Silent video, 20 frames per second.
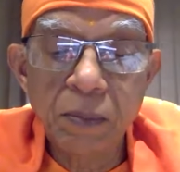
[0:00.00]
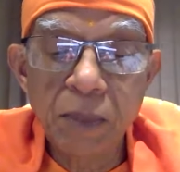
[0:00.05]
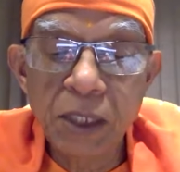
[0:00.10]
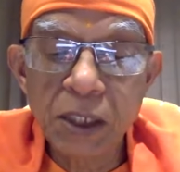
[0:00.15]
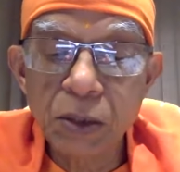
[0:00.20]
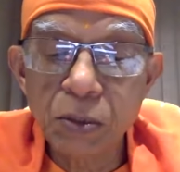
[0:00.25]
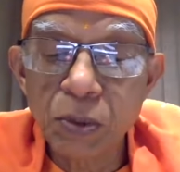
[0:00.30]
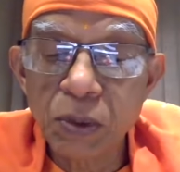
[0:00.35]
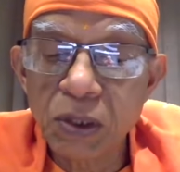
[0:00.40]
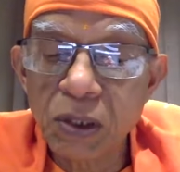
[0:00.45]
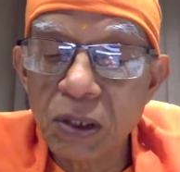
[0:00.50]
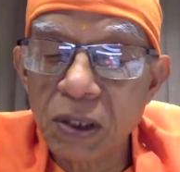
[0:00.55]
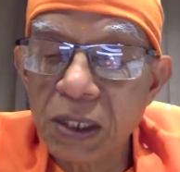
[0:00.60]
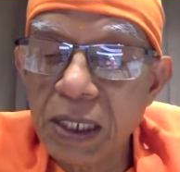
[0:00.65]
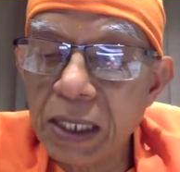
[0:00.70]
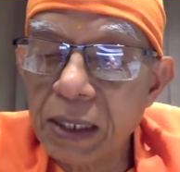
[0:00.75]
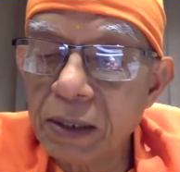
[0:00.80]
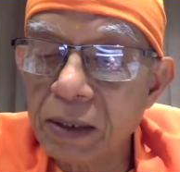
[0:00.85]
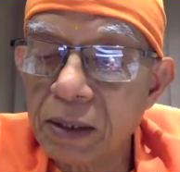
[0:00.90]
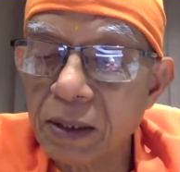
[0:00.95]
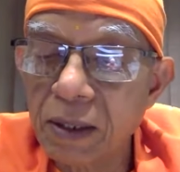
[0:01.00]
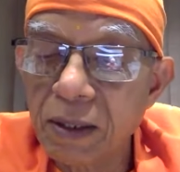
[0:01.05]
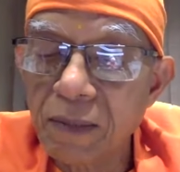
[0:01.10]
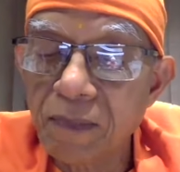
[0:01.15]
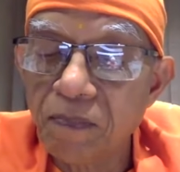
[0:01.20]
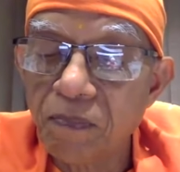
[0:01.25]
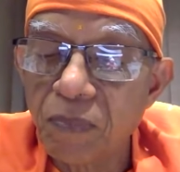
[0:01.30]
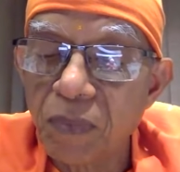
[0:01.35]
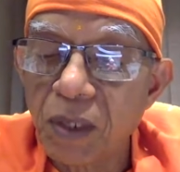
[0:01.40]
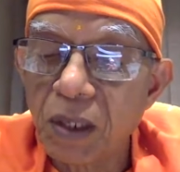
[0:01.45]
meets with his death.
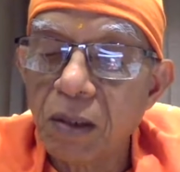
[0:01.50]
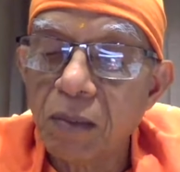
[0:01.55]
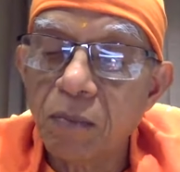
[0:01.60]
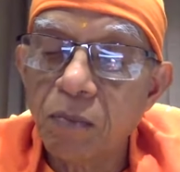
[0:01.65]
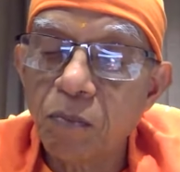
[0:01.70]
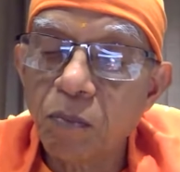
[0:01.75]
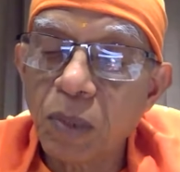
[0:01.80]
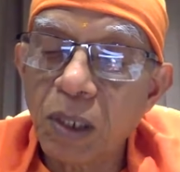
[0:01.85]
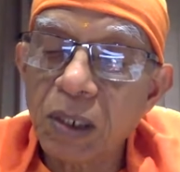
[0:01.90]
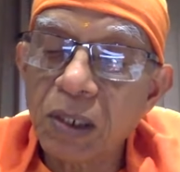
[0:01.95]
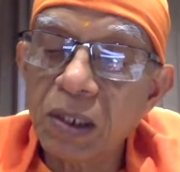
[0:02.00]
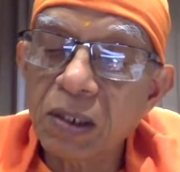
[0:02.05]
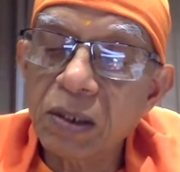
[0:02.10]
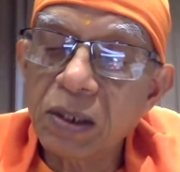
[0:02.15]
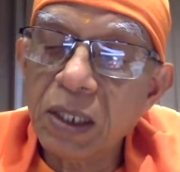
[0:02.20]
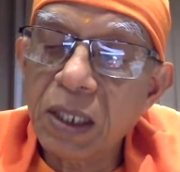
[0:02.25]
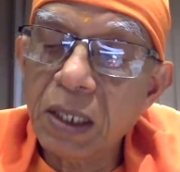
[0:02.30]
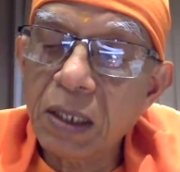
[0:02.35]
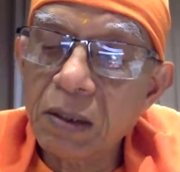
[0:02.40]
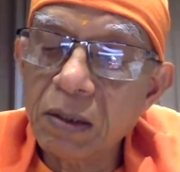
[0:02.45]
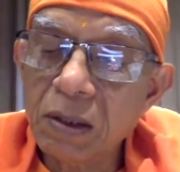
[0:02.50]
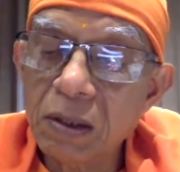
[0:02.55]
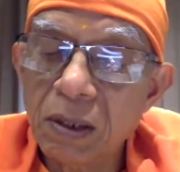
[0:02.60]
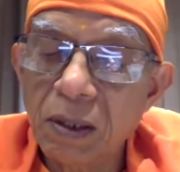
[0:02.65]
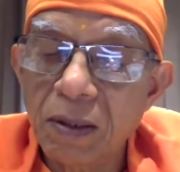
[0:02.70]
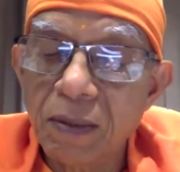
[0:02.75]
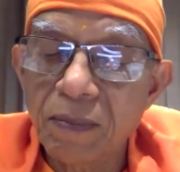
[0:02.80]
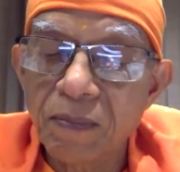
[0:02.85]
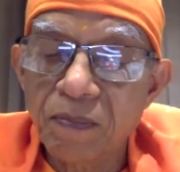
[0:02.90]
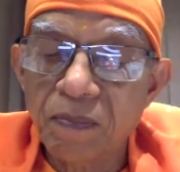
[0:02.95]
But he says
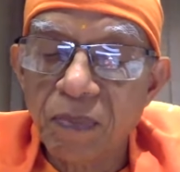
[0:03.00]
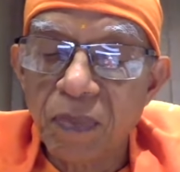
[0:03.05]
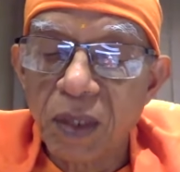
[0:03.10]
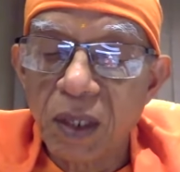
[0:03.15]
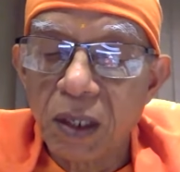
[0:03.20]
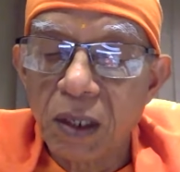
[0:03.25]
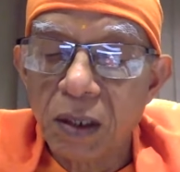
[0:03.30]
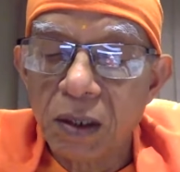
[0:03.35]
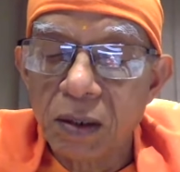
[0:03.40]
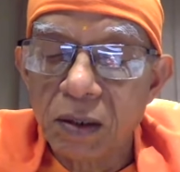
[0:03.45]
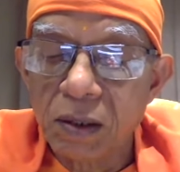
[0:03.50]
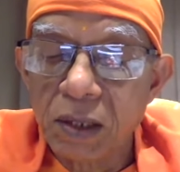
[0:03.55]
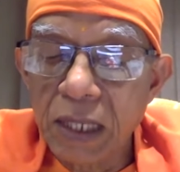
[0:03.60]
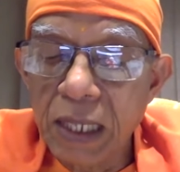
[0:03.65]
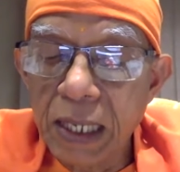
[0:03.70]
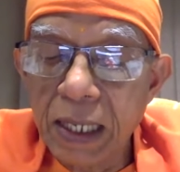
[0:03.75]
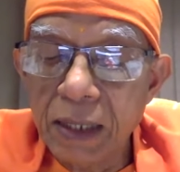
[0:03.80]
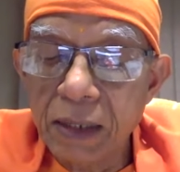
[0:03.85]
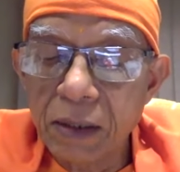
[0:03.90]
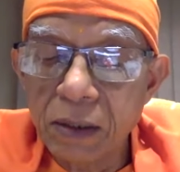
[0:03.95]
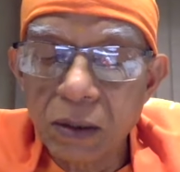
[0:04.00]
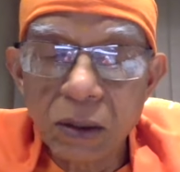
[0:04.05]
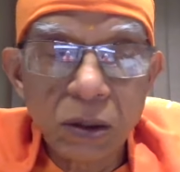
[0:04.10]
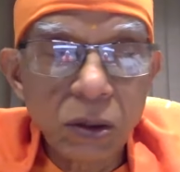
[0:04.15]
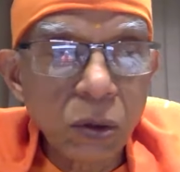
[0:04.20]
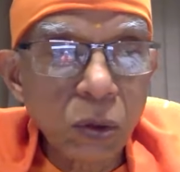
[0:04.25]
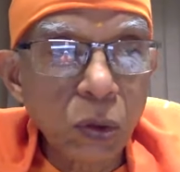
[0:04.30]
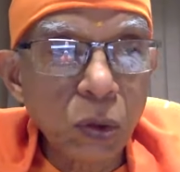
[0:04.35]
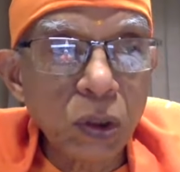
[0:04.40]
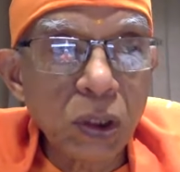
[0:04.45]
they are
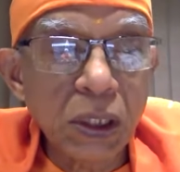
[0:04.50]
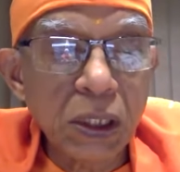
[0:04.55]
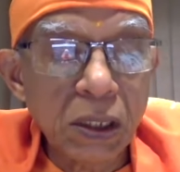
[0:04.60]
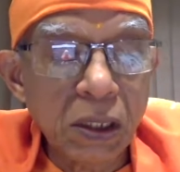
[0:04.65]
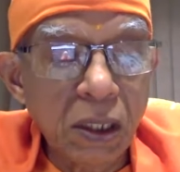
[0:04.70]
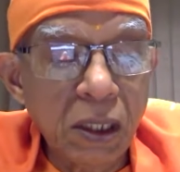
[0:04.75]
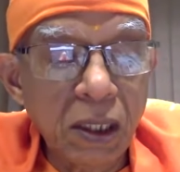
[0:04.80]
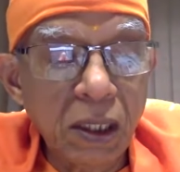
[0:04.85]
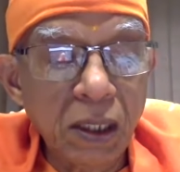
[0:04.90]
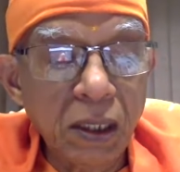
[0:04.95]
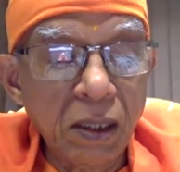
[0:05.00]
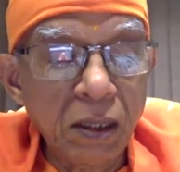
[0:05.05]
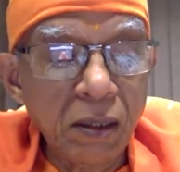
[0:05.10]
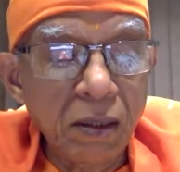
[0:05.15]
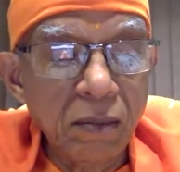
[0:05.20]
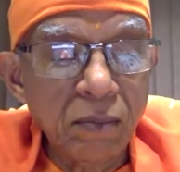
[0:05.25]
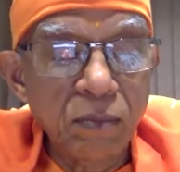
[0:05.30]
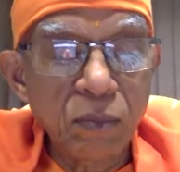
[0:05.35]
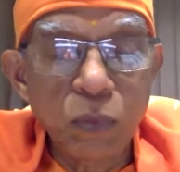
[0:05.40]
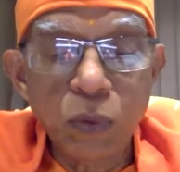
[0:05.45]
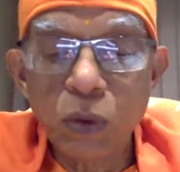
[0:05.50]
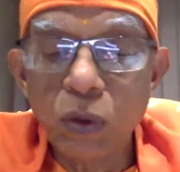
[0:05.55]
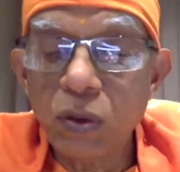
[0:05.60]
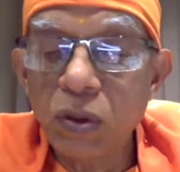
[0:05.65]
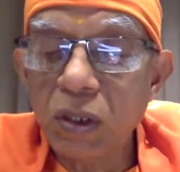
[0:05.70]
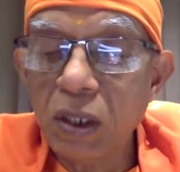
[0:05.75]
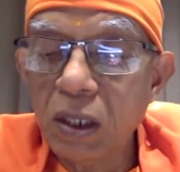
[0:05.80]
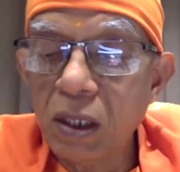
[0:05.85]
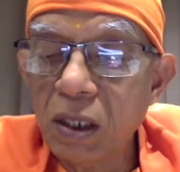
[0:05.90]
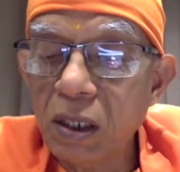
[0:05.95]
so deadly, more
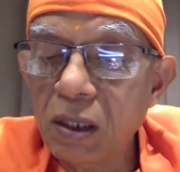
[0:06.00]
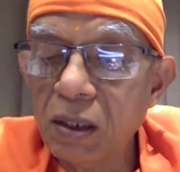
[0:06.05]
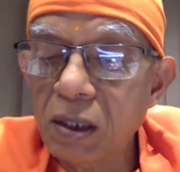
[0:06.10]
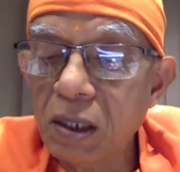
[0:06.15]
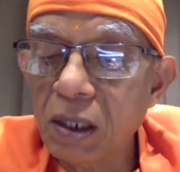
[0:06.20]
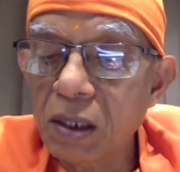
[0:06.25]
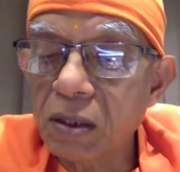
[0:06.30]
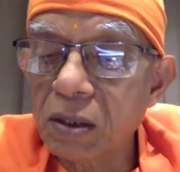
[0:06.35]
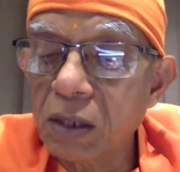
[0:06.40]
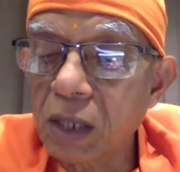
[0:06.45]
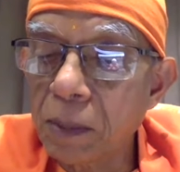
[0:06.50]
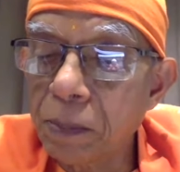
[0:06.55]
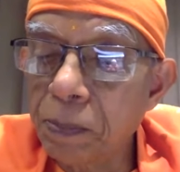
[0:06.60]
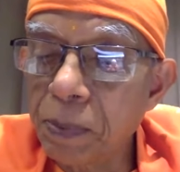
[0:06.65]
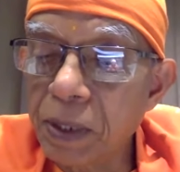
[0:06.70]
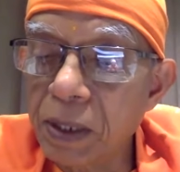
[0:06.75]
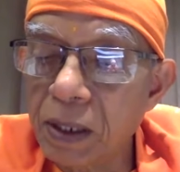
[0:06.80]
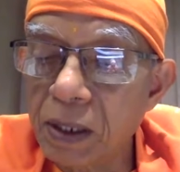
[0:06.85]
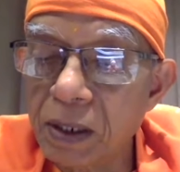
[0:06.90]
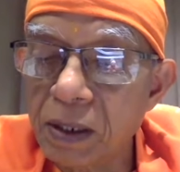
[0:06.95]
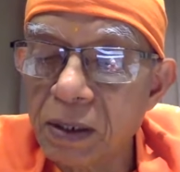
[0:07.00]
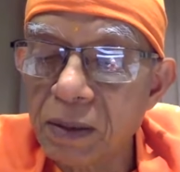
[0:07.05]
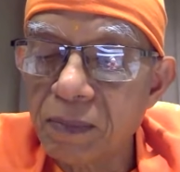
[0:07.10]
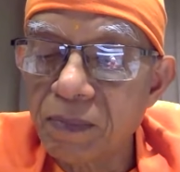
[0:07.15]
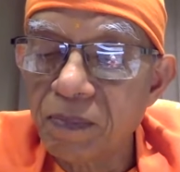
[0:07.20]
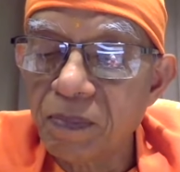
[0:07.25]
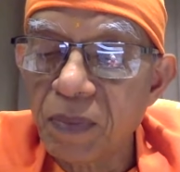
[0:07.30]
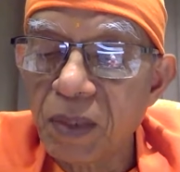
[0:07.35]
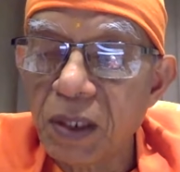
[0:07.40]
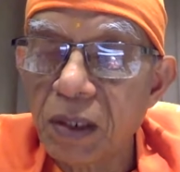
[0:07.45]
deadly than a serpent.
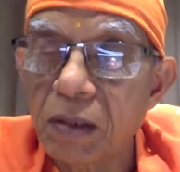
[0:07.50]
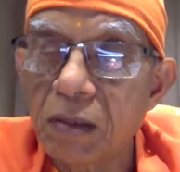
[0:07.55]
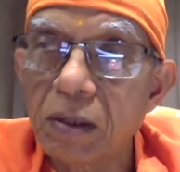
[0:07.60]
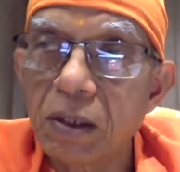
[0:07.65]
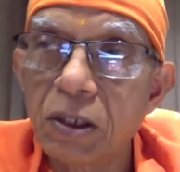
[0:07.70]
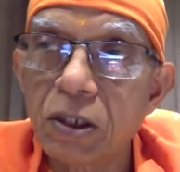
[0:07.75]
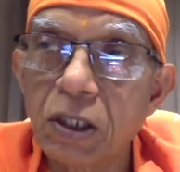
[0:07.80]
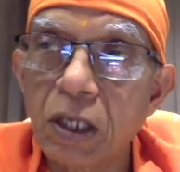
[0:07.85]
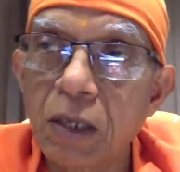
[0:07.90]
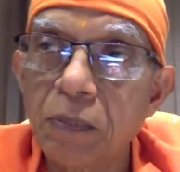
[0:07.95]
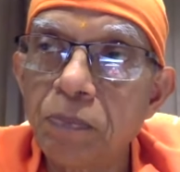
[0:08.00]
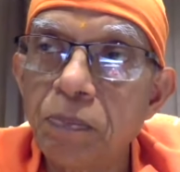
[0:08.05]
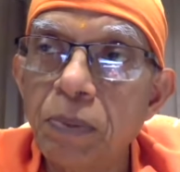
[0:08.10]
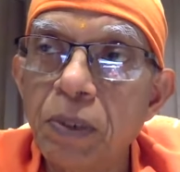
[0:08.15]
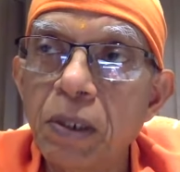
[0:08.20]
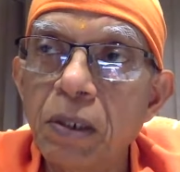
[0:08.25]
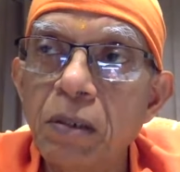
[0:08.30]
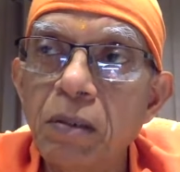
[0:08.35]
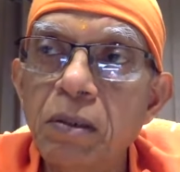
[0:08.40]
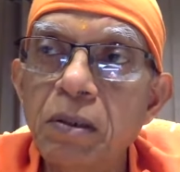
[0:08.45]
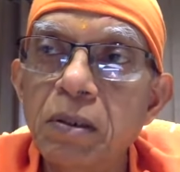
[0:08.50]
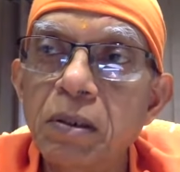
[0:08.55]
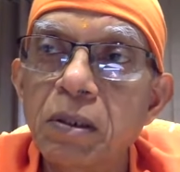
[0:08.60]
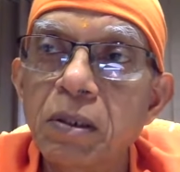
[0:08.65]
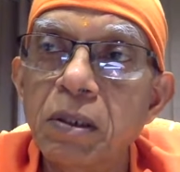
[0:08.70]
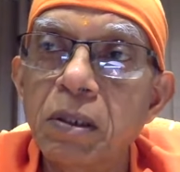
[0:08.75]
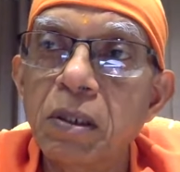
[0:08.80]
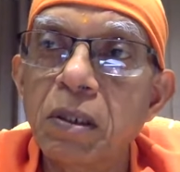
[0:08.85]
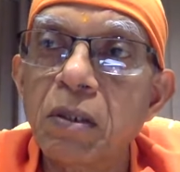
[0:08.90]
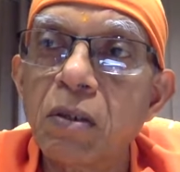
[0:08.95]
The serpent
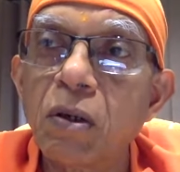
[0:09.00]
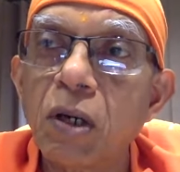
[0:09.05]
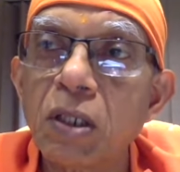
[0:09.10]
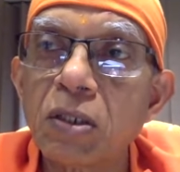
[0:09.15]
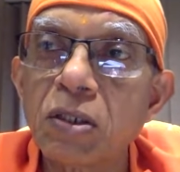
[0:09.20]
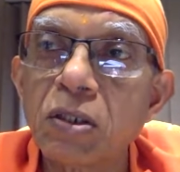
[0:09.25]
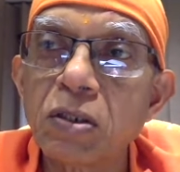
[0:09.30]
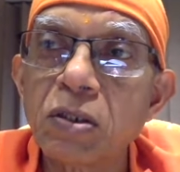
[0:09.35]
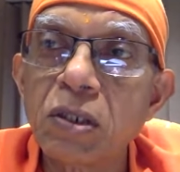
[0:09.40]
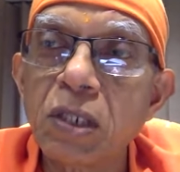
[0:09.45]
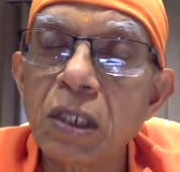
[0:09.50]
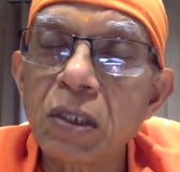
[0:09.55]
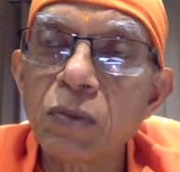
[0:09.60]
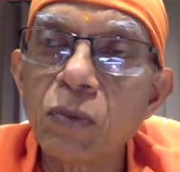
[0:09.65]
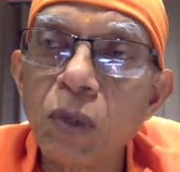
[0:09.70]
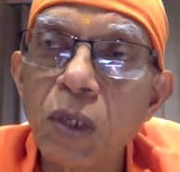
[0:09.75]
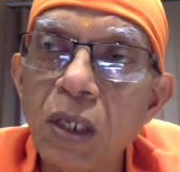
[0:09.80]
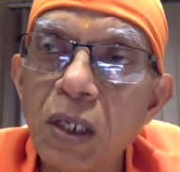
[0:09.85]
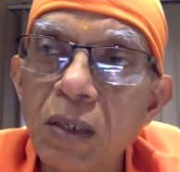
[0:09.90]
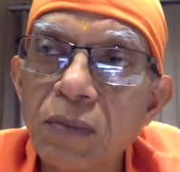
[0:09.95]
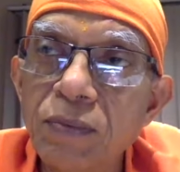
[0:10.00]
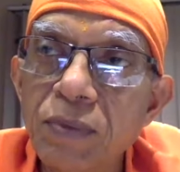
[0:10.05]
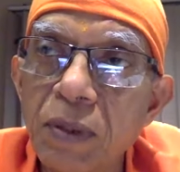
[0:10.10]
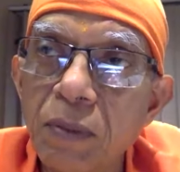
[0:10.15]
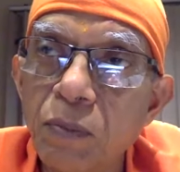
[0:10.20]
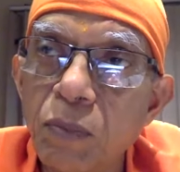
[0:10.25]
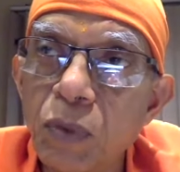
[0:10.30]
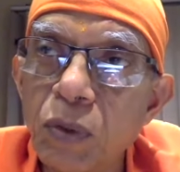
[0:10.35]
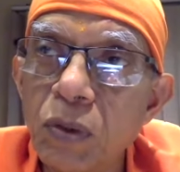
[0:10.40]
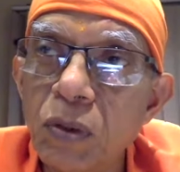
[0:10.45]
causes death only if
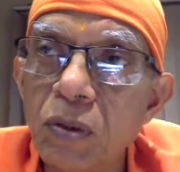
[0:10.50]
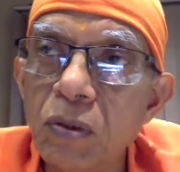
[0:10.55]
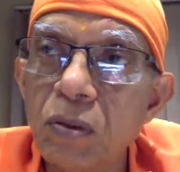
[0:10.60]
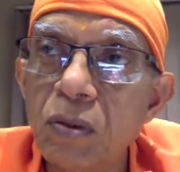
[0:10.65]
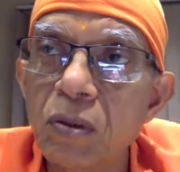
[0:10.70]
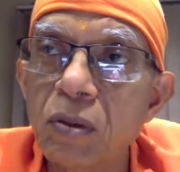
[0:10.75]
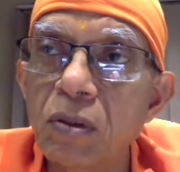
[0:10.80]
someone